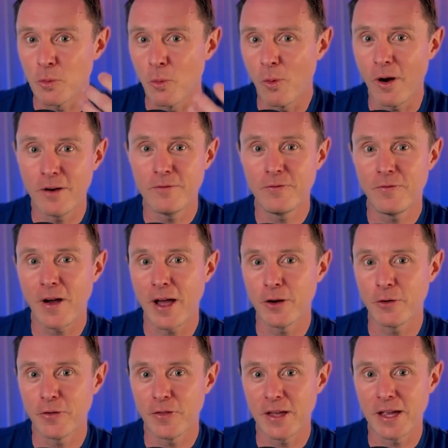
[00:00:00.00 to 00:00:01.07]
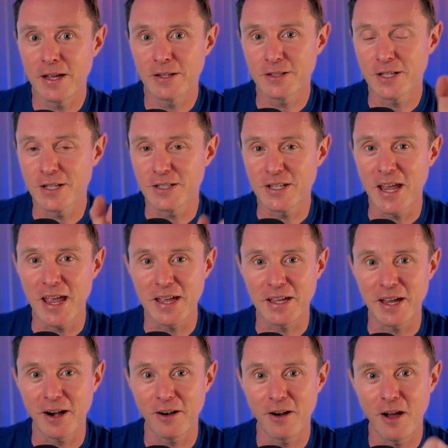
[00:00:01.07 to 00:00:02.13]
one final thing to take
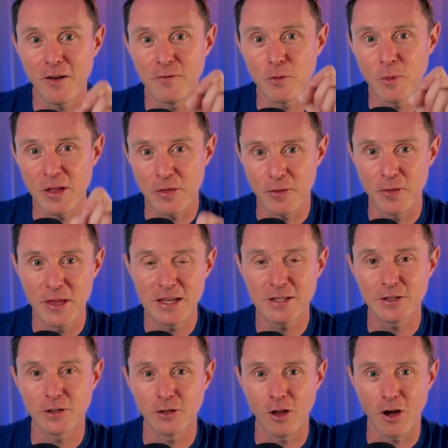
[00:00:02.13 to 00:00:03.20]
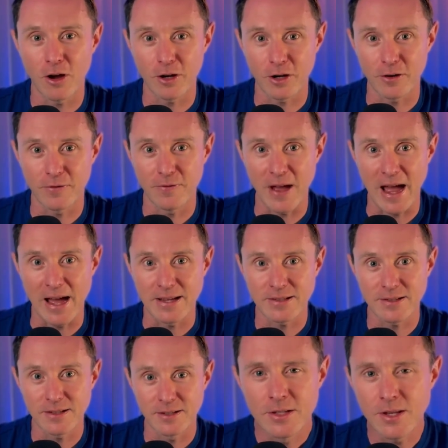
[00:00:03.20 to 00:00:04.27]
care of with this longer
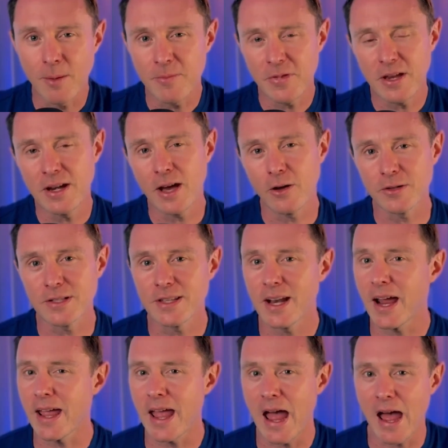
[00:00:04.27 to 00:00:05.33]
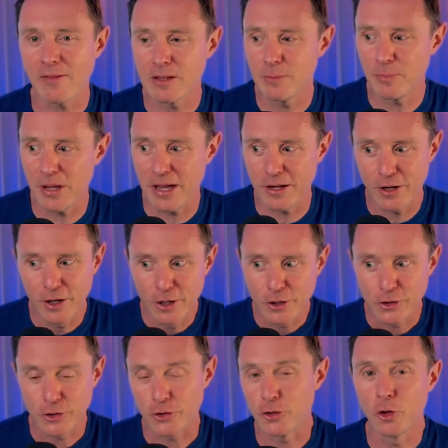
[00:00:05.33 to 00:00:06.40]
fast. Something else that I haven't been
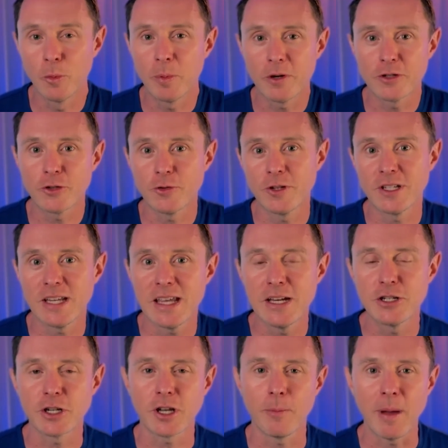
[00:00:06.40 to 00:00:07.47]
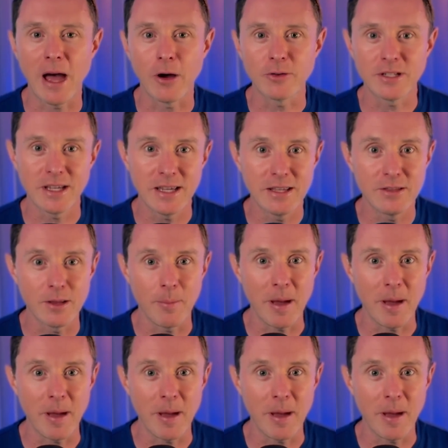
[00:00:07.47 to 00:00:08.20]
super strategic about in the